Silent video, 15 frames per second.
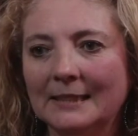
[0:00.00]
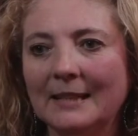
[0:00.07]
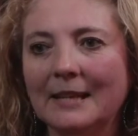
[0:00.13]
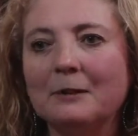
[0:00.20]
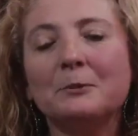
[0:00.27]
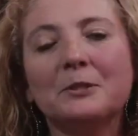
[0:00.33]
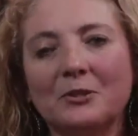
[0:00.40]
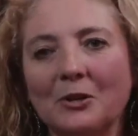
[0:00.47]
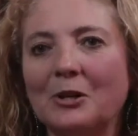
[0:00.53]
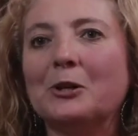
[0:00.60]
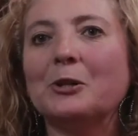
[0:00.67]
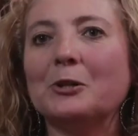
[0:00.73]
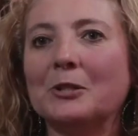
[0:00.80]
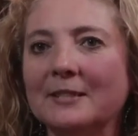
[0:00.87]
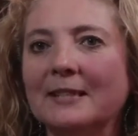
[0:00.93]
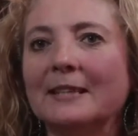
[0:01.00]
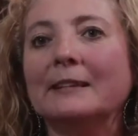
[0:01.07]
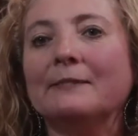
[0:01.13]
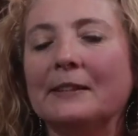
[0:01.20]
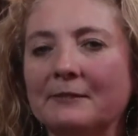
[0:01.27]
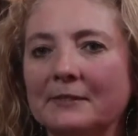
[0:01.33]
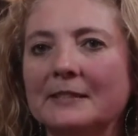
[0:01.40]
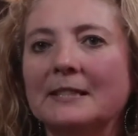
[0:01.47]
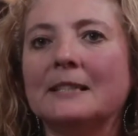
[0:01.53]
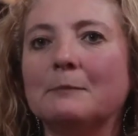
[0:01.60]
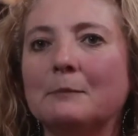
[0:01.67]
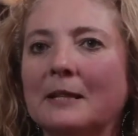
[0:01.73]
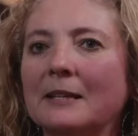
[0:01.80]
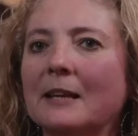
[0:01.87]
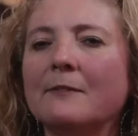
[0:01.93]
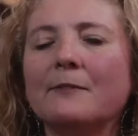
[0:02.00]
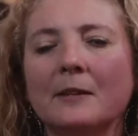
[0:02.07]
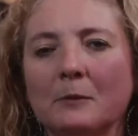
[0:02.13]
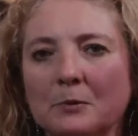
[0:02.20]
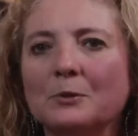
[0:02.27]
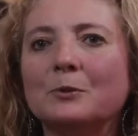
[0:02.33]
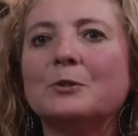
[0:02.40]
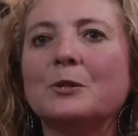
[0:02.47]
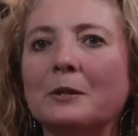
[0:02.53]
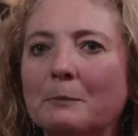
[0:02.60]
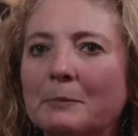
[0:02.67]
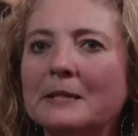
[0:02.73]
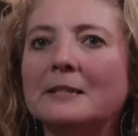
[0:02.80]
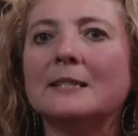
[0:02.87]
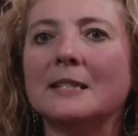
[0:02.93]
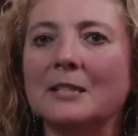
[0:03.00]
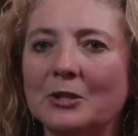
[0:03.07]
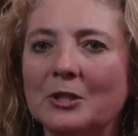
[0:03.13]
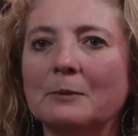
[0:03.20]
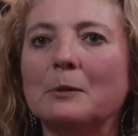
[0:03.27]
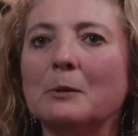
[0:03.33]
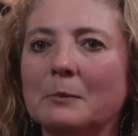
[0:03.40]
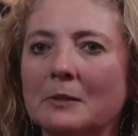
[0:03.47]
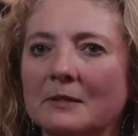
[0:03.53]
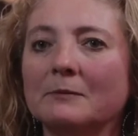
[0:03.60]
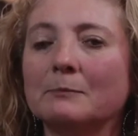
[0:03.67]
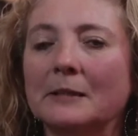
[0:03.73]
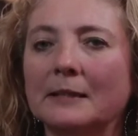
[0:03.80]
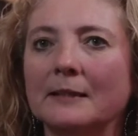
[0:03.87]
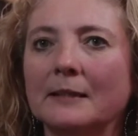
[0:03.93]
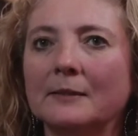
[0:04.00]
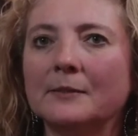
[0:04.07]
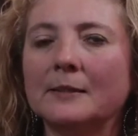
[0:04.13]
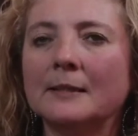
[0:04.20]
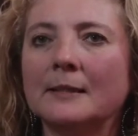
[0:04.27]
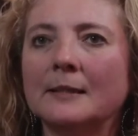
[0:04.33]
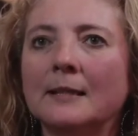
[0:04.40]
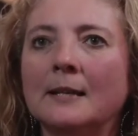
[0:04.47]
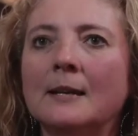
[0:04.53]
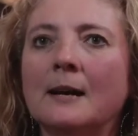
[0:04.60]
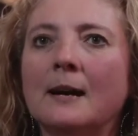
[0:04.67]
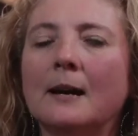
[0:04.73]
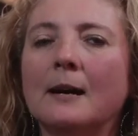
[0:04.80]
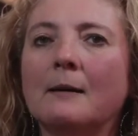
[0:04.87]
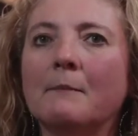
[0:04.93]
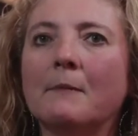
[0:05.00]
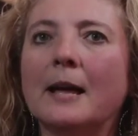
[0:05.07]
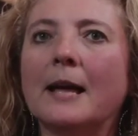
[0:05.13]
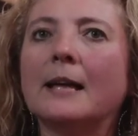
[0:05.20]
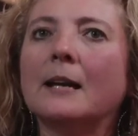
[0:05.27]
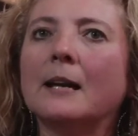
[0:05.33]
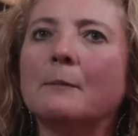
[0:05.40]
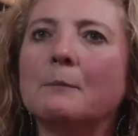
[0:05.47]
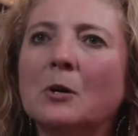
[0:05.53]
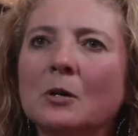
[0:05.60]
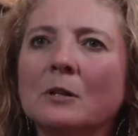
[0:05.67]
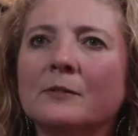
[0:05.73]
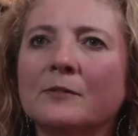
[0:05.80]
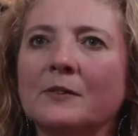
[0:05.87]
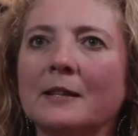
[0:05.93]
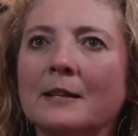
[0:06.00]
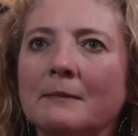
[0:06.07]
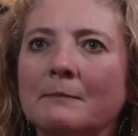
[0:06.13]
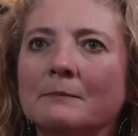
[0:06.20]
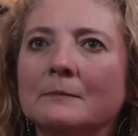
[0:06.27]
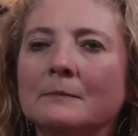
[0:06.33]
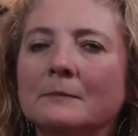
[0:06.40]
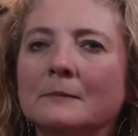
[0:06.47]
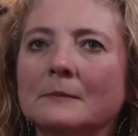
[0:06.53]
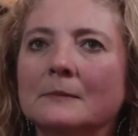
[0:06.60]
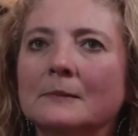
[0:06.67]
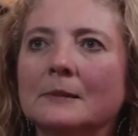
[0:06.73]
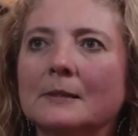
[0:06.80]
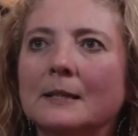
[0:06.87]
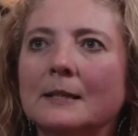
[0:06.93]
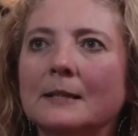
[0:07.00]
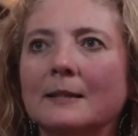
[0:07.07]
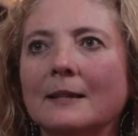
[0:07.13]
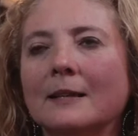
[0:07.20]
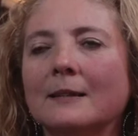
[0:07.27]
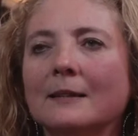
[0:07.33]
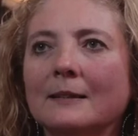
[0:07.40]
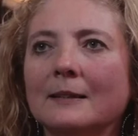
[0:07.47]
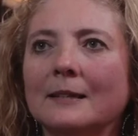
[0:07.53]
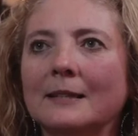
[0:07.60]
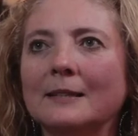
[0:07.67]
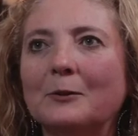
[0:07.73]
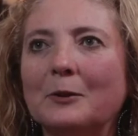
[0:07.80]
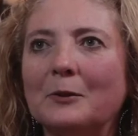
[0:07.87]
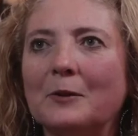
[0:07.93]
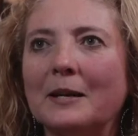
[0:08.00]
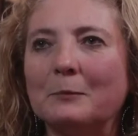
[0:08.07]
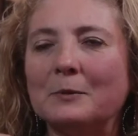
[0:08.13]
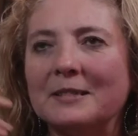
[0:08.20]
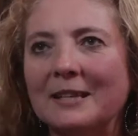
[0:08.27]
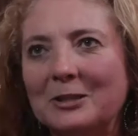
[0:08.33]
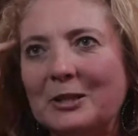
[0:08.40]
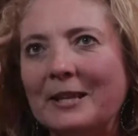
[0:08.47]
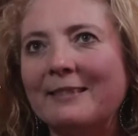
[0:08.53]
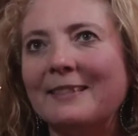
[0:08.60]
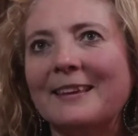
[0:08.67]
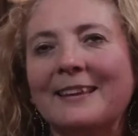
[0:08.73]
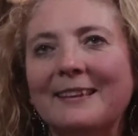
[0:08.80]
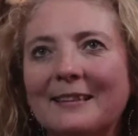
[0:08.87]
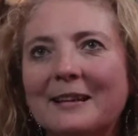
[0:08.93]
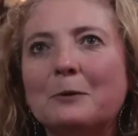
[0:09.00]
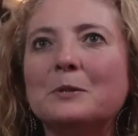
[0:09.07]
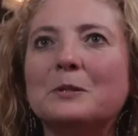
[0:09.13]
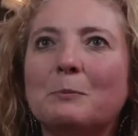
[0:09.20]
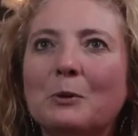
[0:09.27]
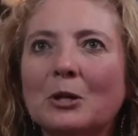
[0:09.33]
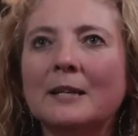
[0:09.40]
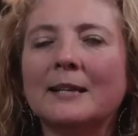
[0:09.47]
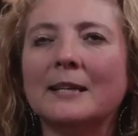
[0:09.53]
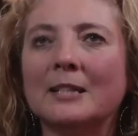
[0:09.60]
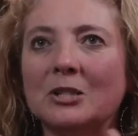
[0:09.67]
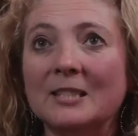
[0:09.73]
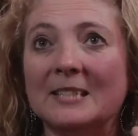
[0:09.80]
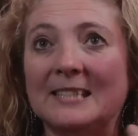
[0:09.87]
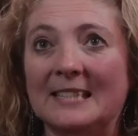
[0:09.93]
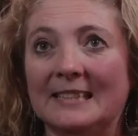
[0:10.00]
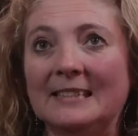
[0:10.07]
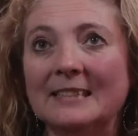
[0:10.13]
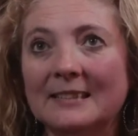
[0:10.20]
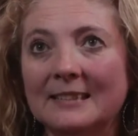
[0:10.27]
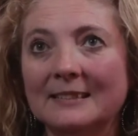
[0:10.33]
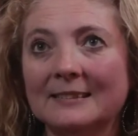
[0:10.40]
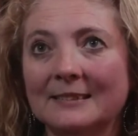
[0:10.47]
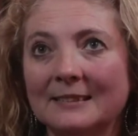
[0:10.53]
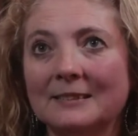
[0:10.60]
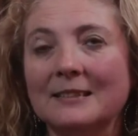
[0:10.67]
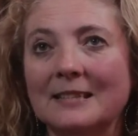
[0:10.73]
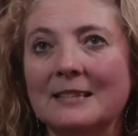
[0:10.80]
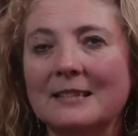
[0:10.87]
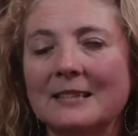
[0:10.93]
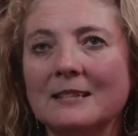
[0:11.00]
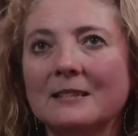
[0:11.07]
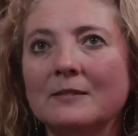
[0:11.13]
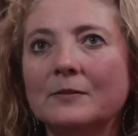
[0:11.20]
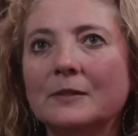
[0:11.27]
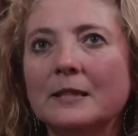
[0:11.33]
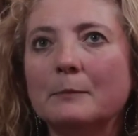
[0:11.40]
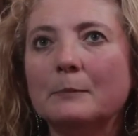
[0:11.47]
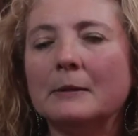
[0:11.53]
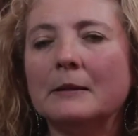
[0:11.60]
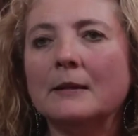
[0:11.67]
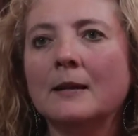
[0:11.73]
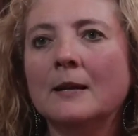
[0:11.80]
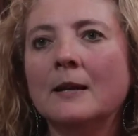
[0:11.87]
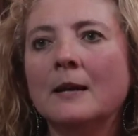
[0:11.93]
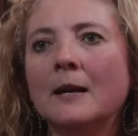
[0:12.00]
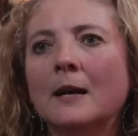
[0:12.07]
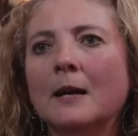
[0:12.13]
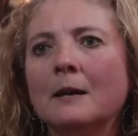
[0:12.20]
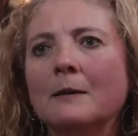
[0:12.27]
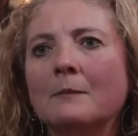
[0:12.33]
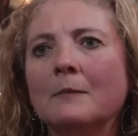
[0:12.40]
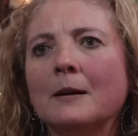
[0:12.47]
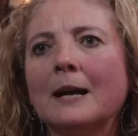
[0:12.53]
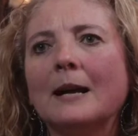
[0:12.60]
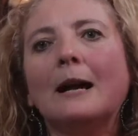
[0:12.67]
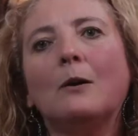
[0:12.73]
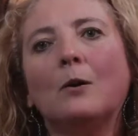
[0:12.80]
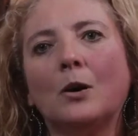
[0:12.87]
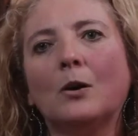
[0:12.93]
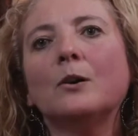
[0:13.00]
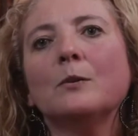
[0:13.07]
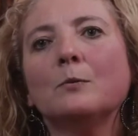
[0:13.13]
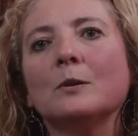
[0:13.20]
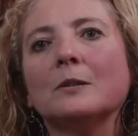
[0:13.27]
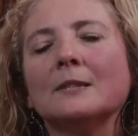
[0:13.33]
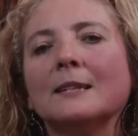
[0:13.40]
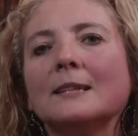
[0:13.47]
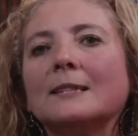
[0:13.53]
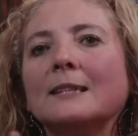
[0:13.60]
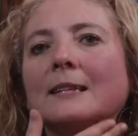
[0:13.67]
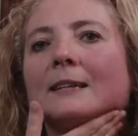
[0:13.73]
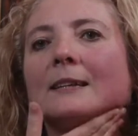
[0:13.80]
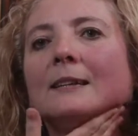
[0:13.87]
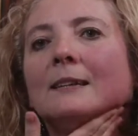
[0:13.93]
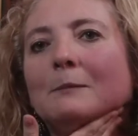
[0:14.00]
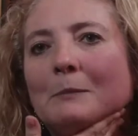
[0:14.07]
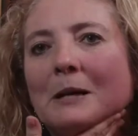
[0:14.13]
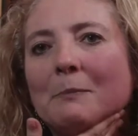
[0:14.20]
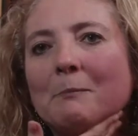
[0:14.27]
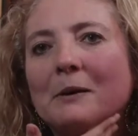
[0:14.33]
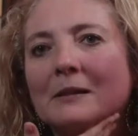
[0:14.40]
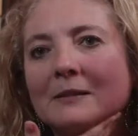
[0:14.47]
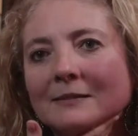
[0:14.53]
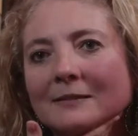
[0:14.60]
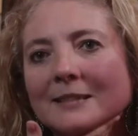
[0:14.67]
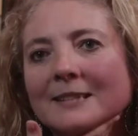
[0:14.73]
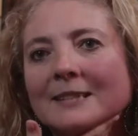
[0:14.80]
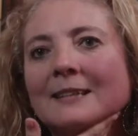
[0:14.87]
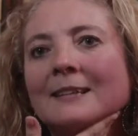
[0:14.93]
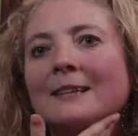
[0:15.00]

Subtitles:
It was the hardest thing I've ever done in my life, and it was also the best teaching moment of my life. And I modeled for them, I don't know that I was actually thinking that I was modeling, I just did it instinctively, but how hard it was. I said, my pulse.